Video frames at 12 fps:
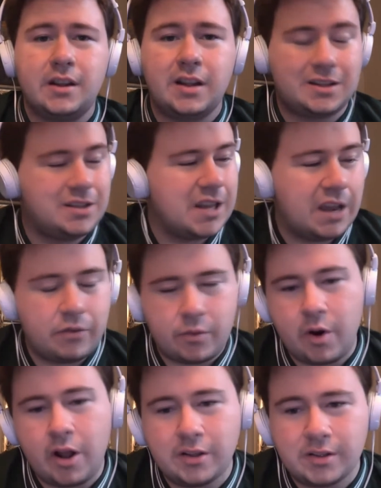That's saving
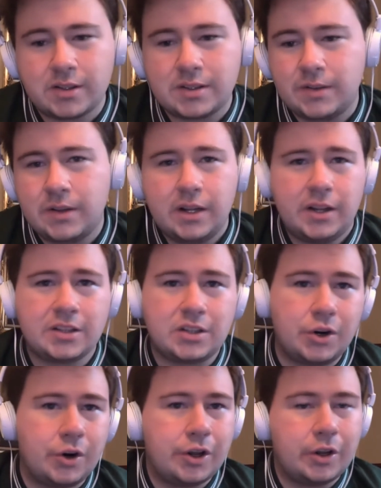runs. That's
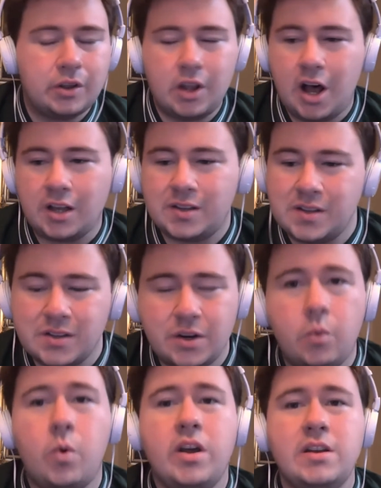turning losses
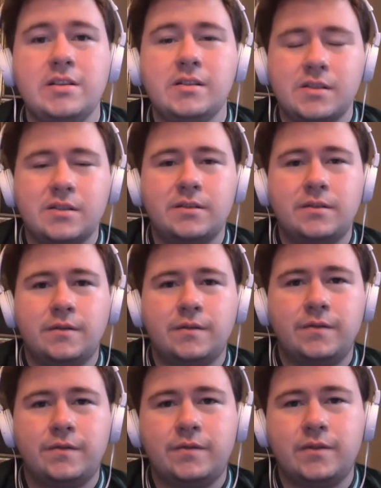into wins.
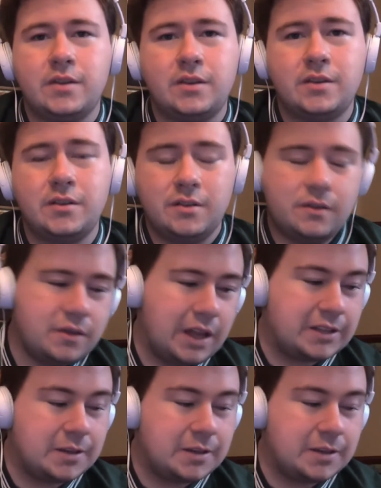That's